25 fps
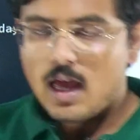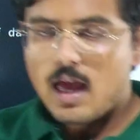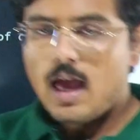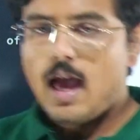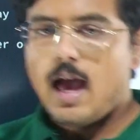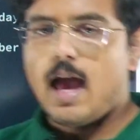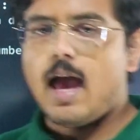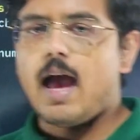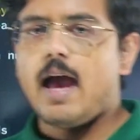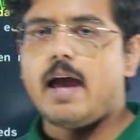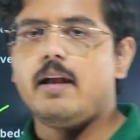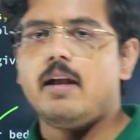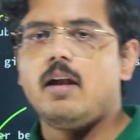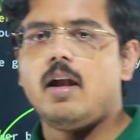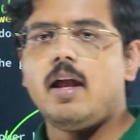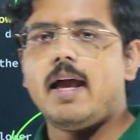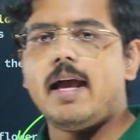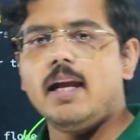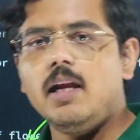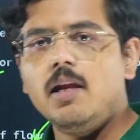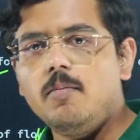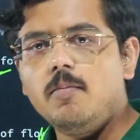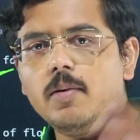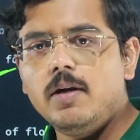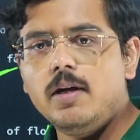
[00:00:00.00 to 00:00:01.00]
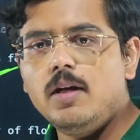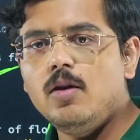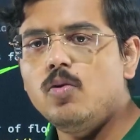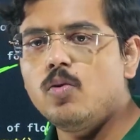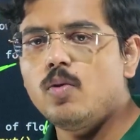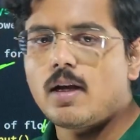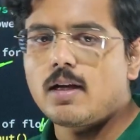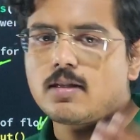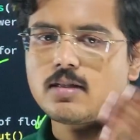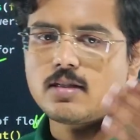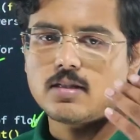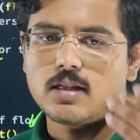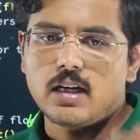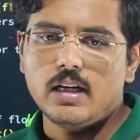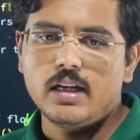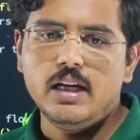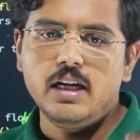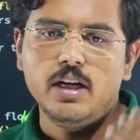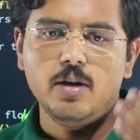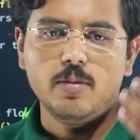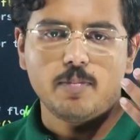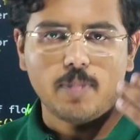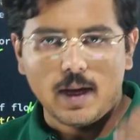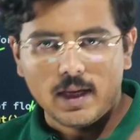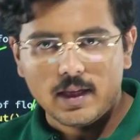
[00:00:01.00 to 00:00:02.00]
And anybody who has
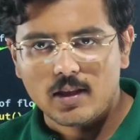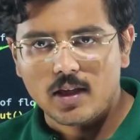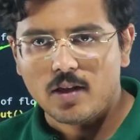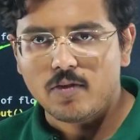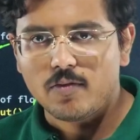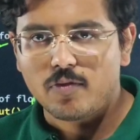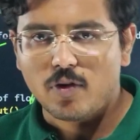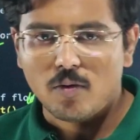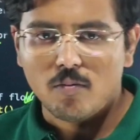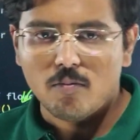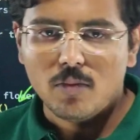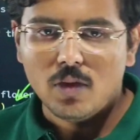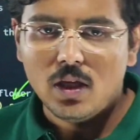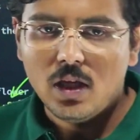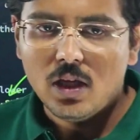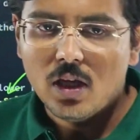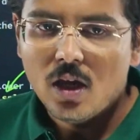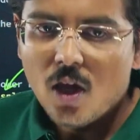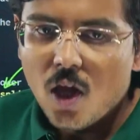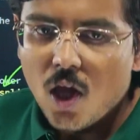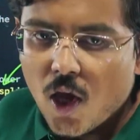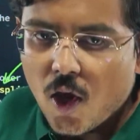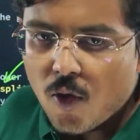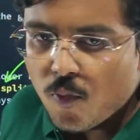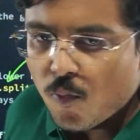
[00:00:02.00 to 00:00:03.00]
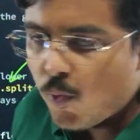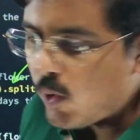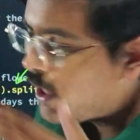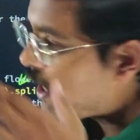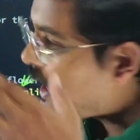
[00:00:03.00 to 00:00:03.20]
studied Python from me would